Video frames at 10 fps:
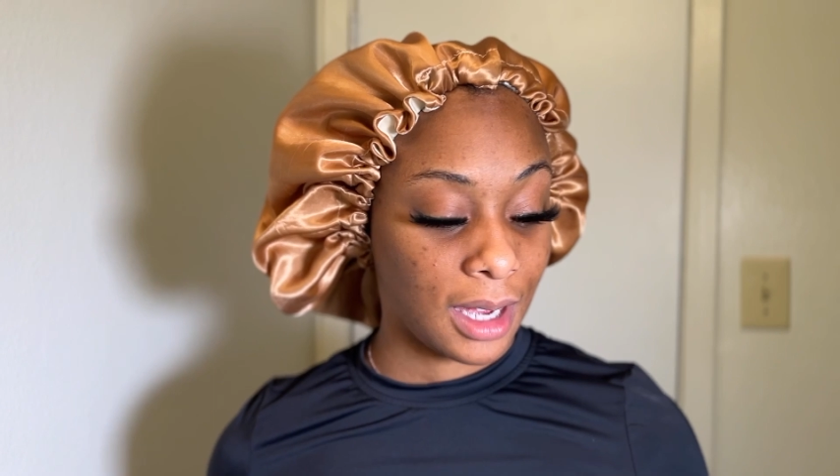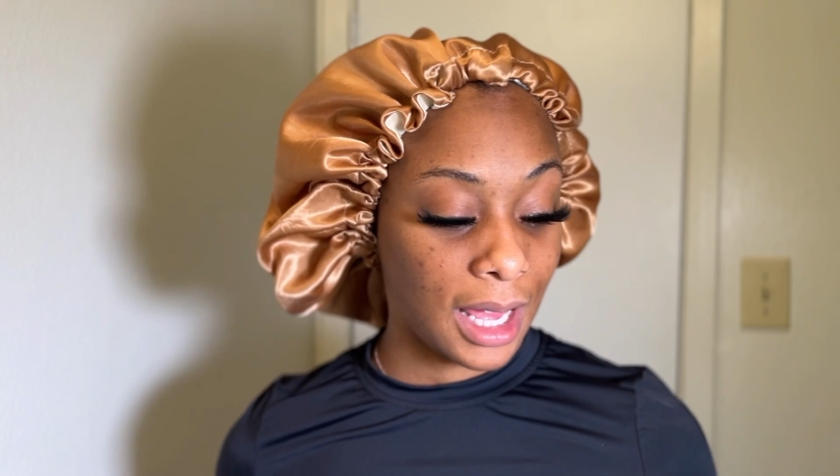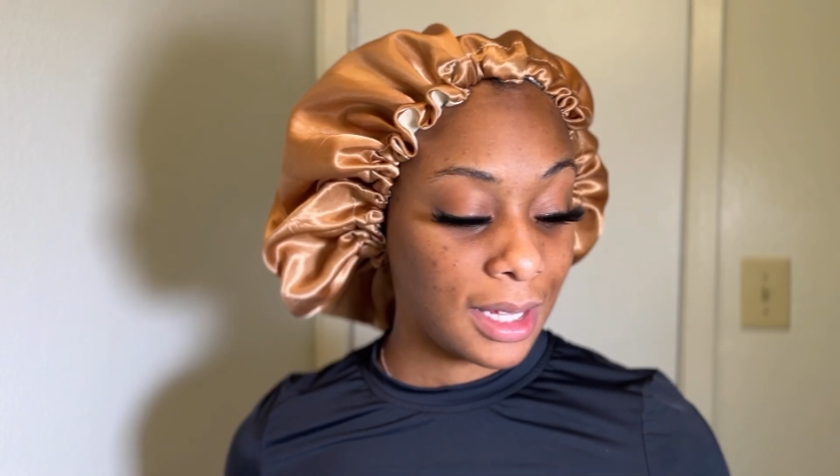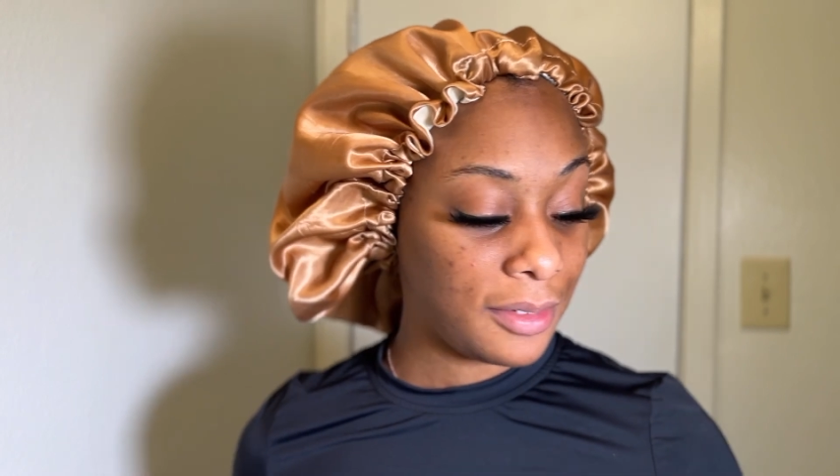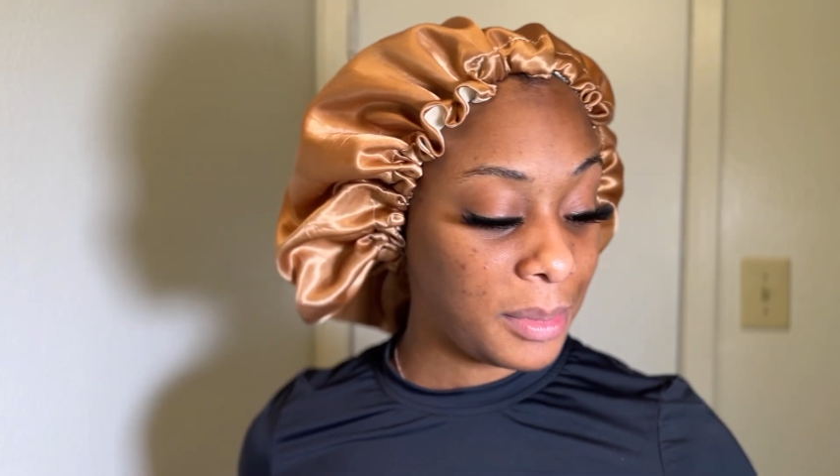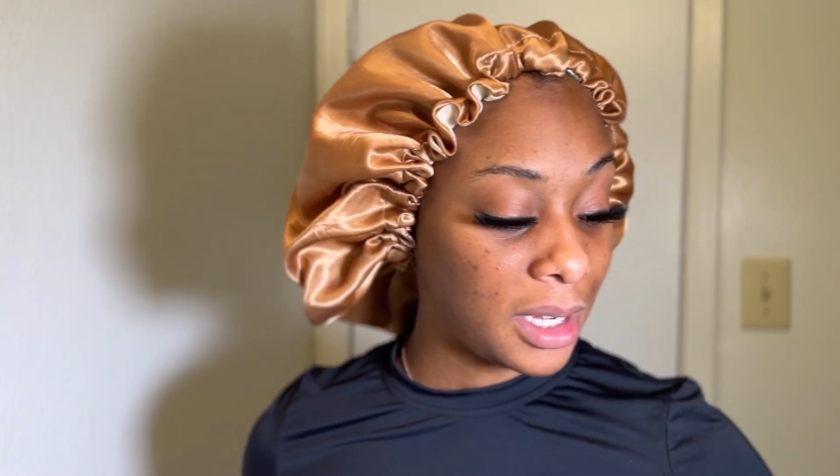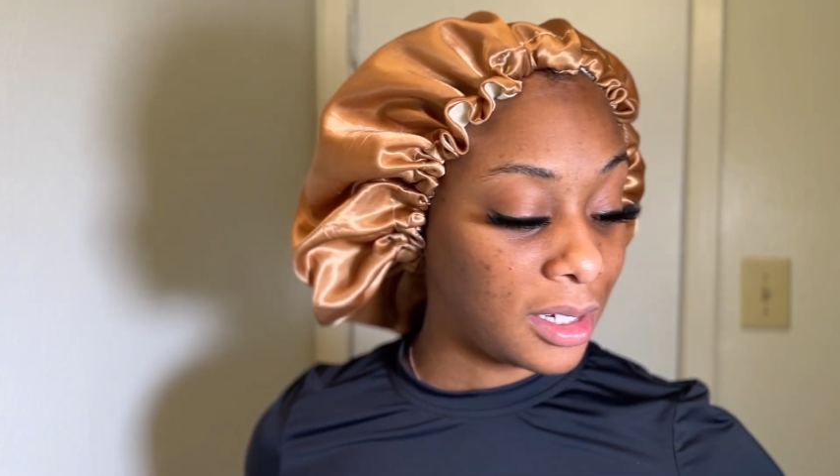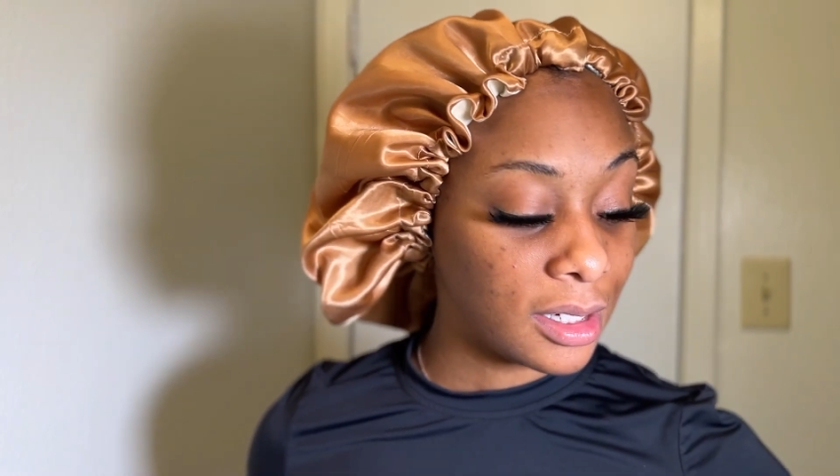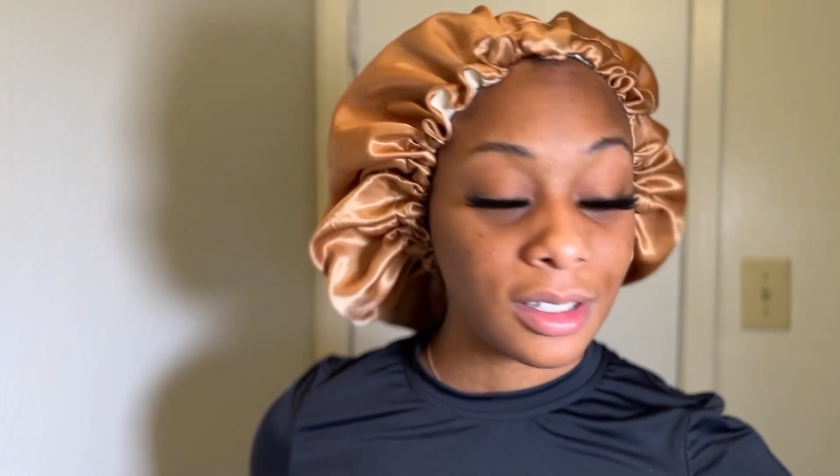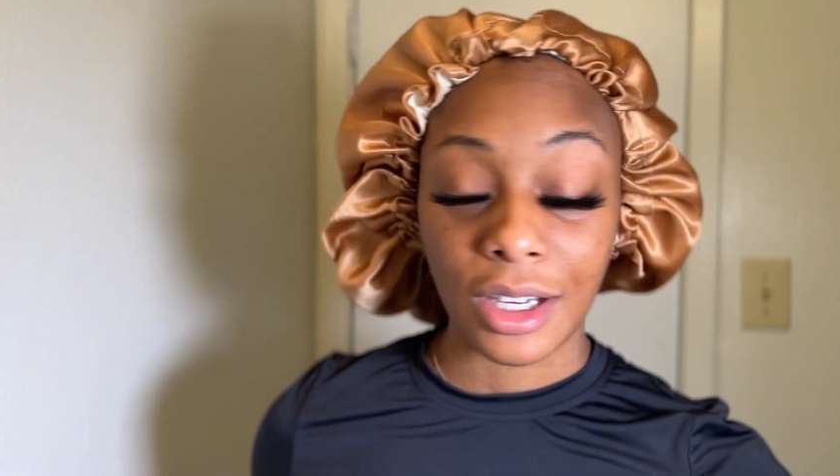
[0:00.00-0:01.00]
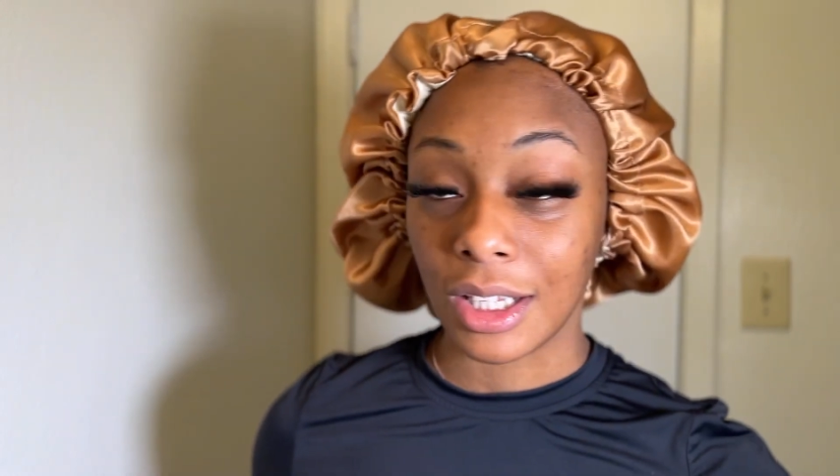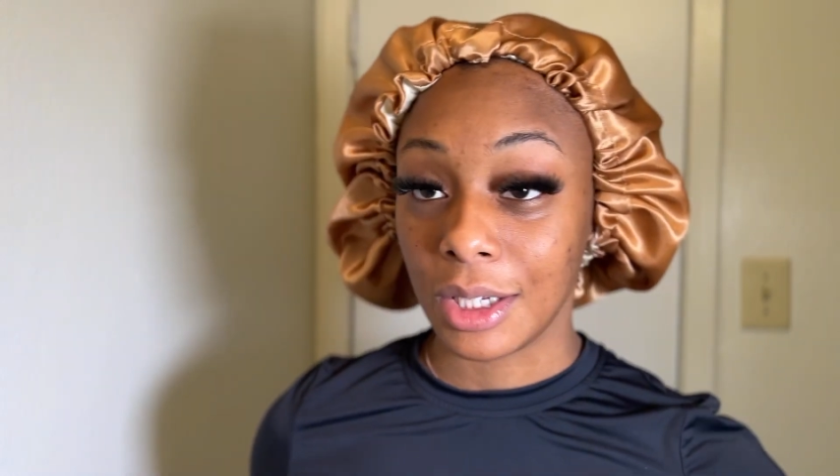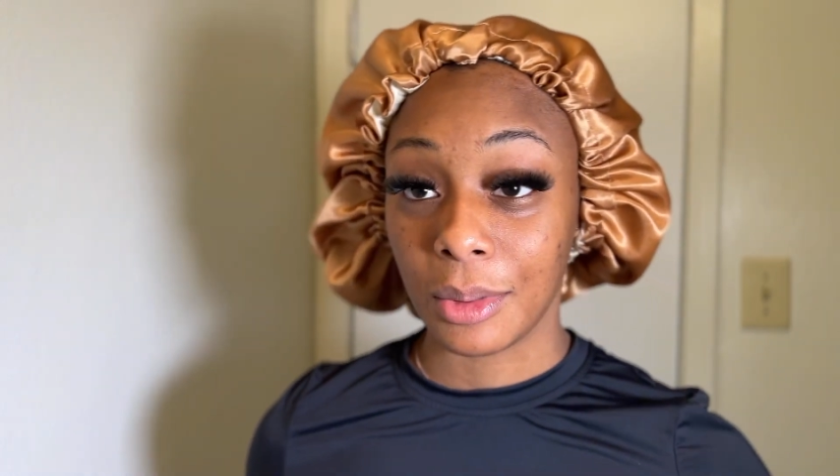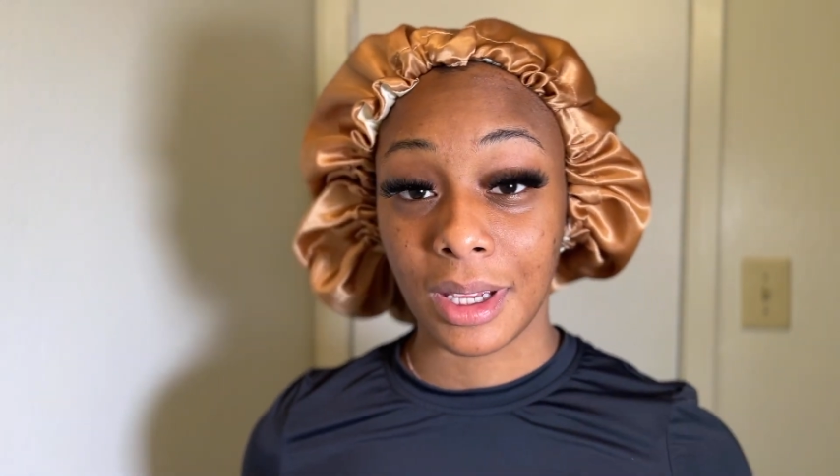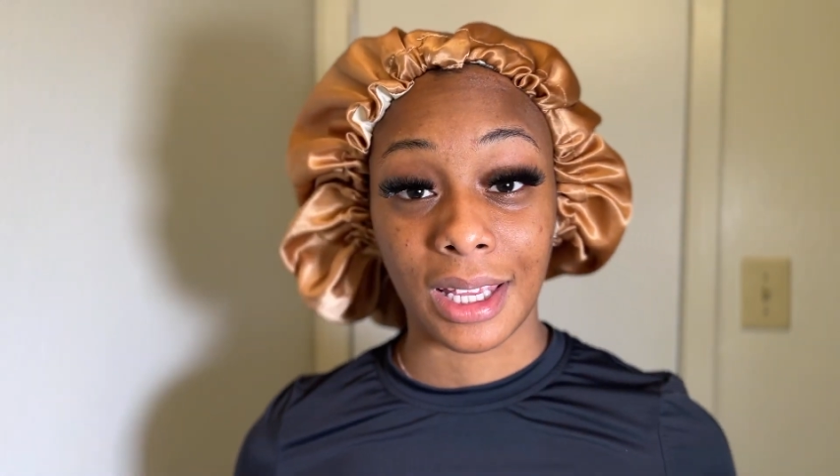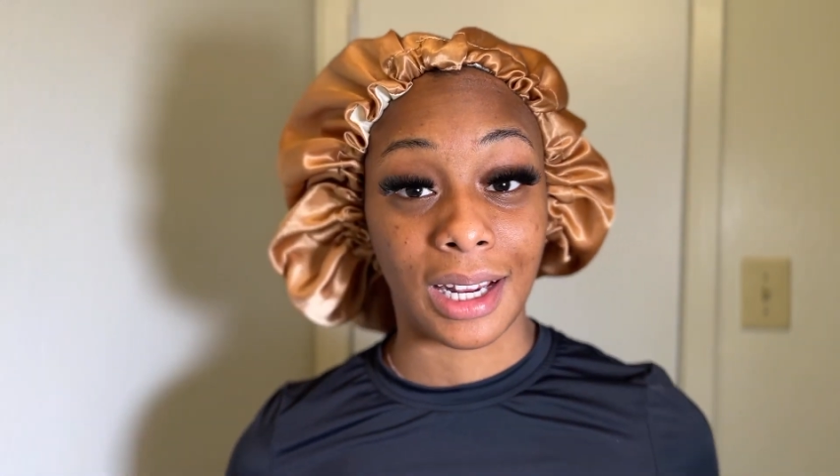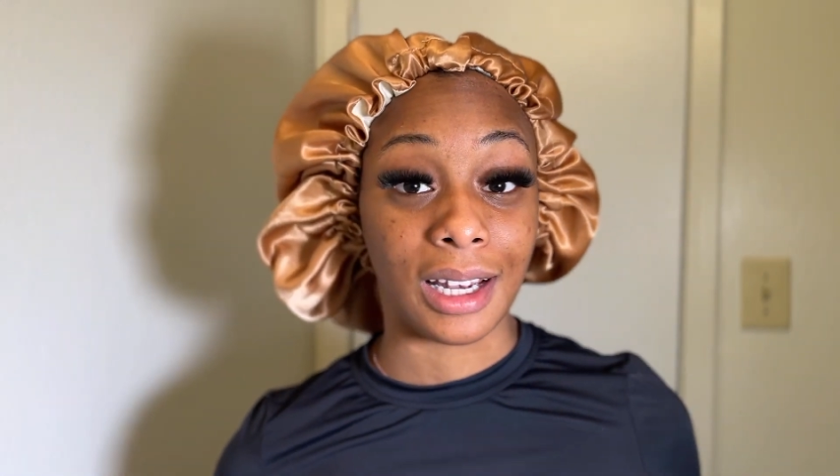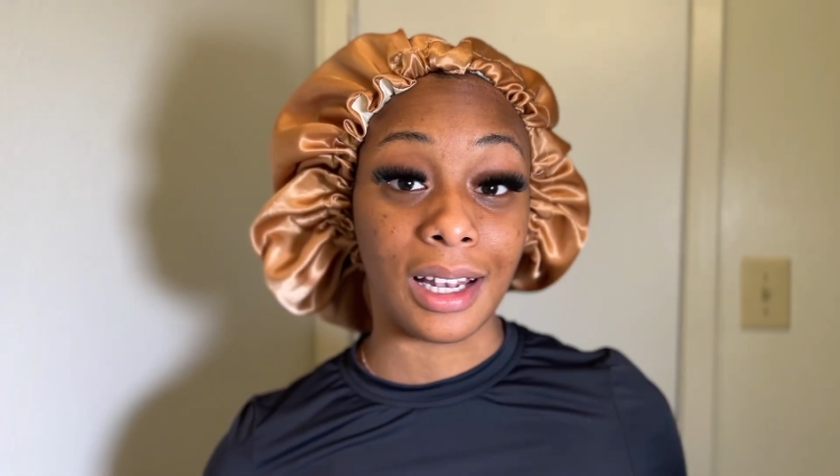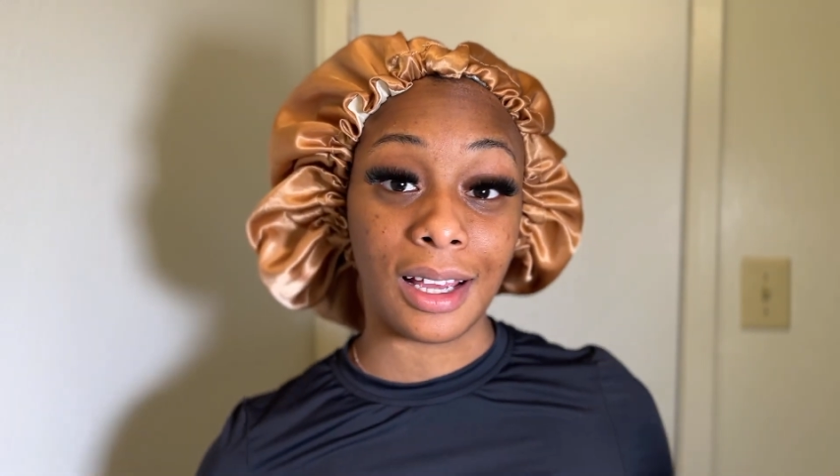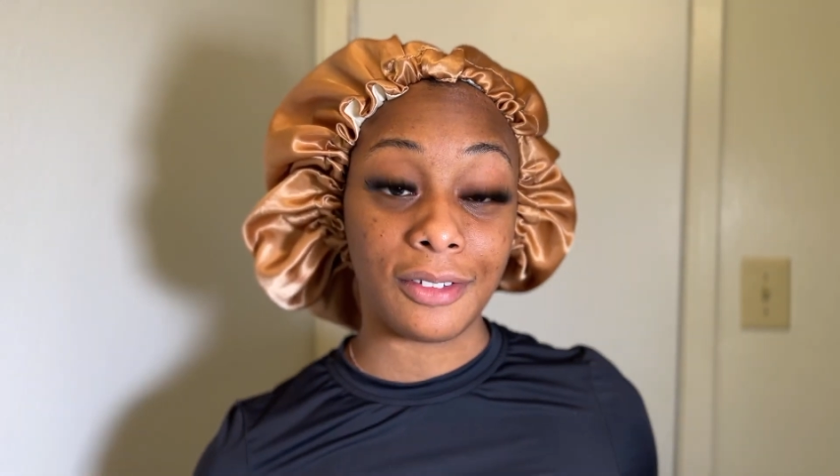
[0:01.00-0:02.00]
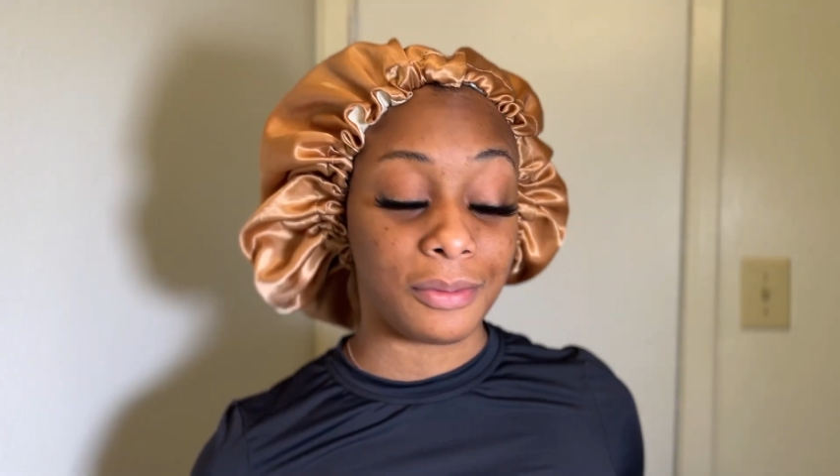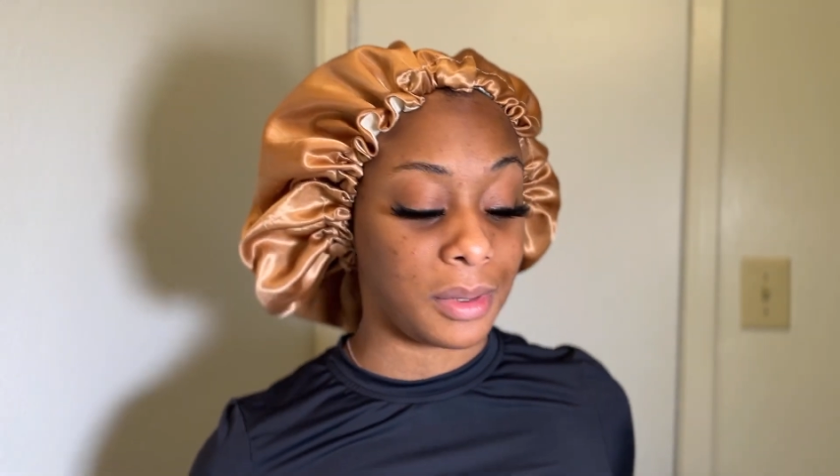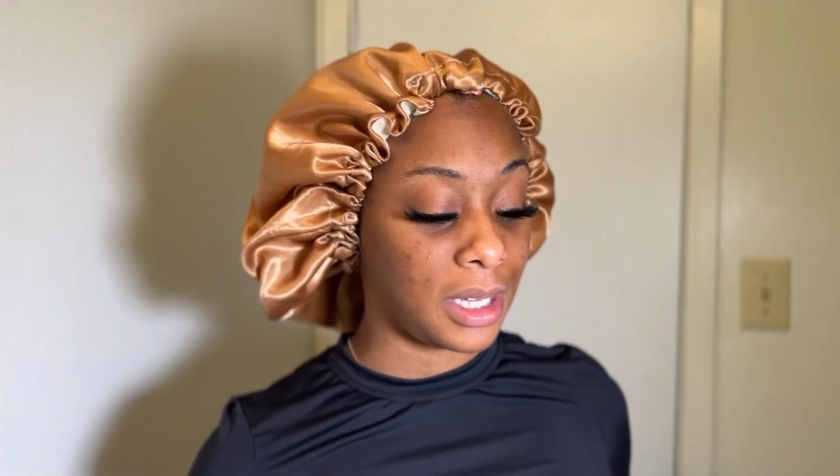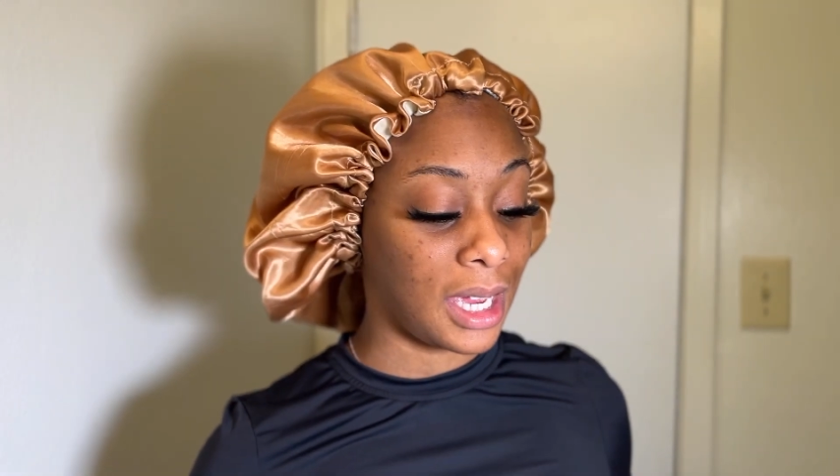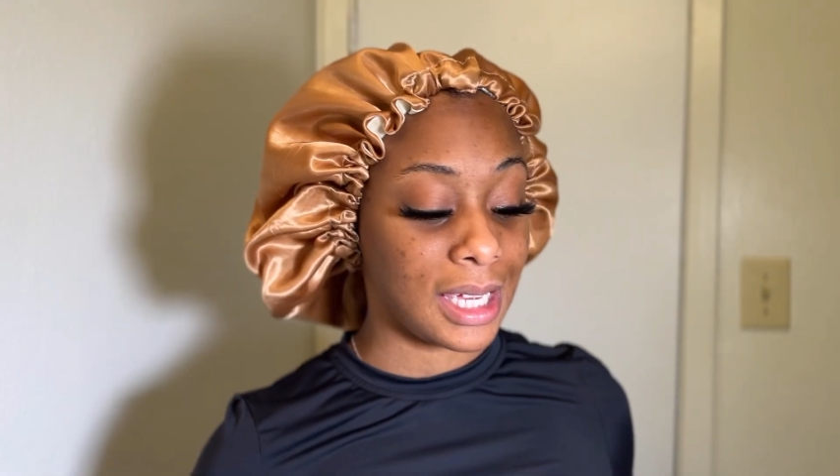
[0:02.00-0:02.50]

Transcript: I love me a good curly wig, and I love me a